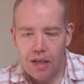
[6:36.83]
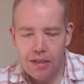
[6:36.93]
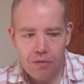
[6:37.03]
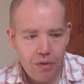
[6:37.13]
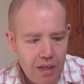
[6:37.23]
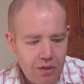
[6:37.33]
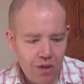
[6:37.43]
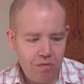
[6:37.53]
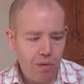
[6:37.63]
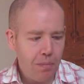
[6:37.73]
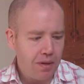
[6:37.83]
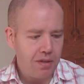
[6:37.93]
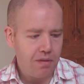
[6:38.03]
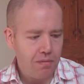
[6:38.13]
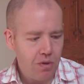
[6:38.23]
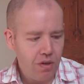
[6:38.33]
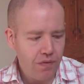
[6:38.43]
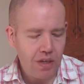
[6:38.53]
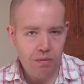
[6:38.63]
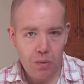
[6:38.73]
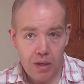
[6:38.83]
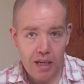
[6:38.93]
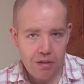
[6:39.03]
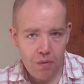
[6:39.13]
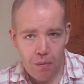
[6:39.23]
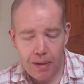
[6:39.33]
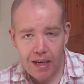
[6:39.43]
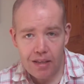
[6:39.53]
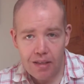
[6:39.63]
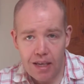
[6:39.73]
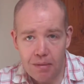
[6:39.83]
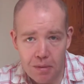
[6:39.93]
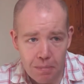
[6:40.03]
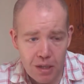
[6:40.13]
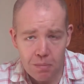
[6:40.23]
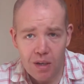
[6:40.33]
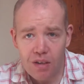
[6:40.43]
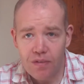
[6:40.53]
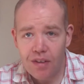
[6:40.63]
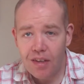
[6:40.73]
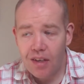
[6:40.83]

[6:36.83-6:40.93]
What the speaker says: It's a really tough one because I'm trying to think of all the games I've ever played, and the games piss me off.